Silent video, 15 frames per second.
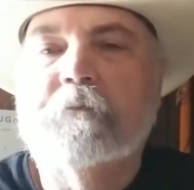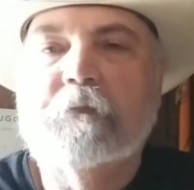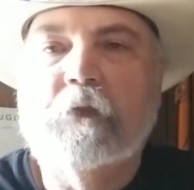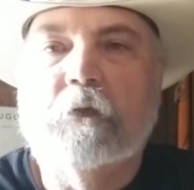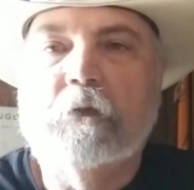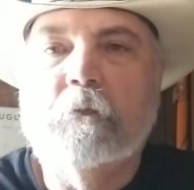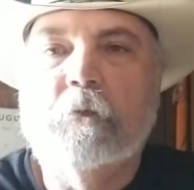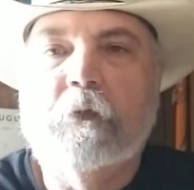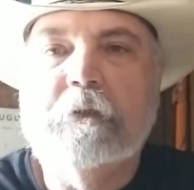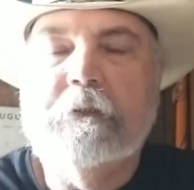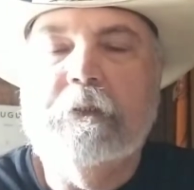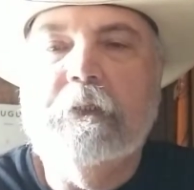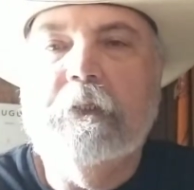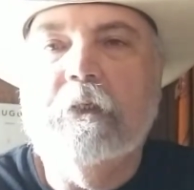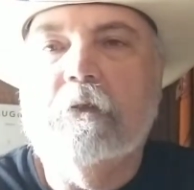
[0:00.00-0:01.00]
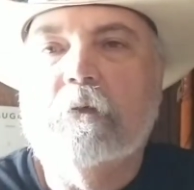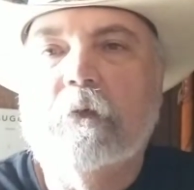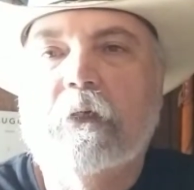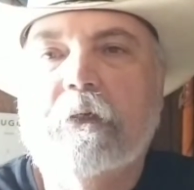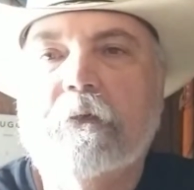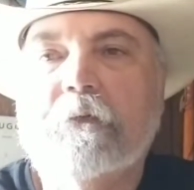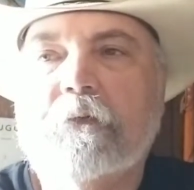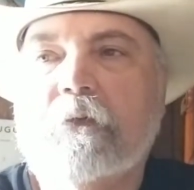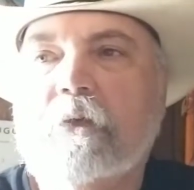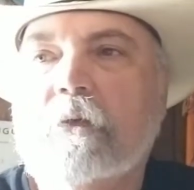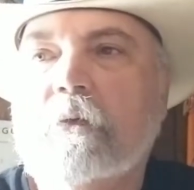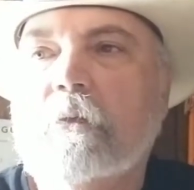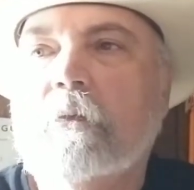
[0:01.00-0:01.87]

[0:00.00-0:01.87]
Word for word: told them what the deal was,